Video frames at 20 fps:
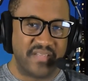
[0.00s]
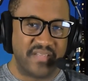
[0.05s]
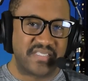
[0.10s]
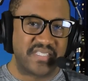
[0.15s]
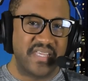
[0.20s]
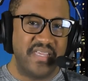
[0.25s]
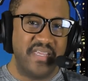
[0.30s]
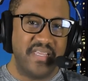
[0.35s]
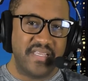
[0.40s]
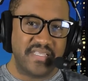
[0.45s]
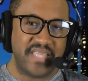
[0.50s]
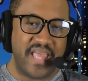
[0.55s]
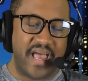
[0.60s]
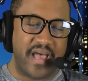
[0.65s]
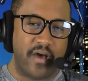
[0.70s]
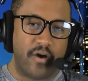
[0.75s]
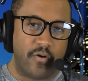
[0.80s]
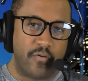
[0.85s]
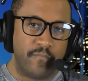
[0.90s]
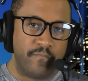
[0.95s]
And seeing as
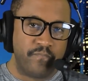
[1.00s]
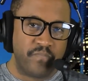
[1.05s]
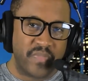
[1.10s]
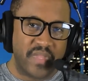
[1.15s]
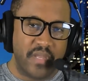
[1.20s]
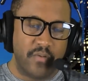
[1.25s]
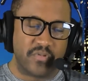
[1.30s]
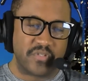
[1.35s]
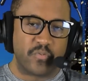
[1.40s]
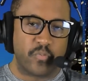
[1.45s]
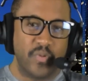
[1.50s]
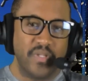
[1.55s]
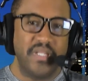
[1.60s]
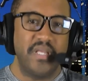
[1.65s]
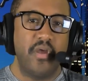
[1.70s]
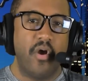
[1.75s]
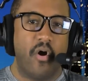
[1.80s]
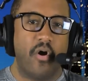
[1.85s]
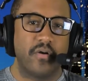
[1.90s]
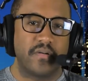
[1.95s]
how it was
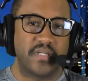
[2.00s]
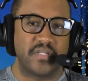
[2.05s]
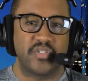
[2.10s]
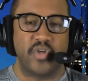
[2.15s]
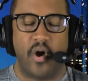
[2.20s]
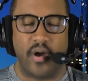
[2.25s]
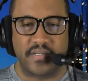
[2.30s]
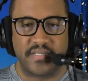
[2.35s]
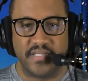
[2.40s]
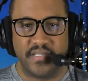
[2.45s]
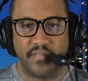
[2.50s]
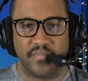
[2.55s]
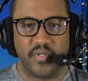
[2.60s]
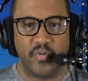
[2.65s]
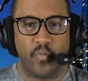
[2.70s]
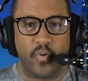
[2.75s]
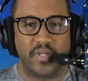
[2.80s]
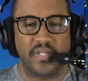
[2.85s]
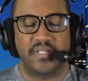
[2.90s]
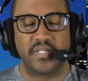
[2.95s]
really hard to talk to
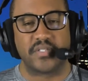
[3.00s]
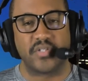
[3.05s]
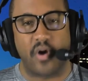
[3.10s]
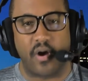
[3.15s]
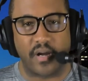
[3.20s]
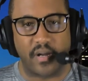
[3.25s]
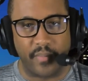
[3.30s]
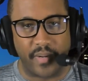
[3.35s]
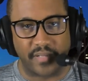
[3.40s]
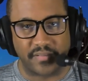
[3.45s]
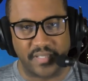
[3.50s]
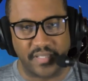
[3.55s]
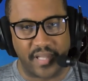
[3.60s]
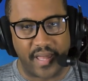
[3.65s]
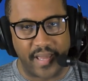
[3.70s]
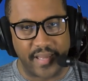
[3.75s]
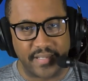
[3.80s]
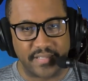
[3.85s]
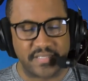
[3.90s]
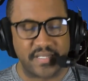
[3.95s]
them, you wanted to talk about
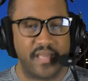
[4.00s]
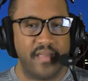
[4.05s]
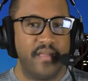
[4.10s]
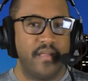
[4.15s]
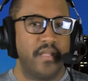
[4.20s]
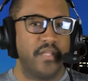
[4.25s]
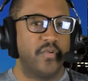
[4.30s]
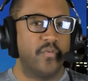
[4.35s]
the Lions.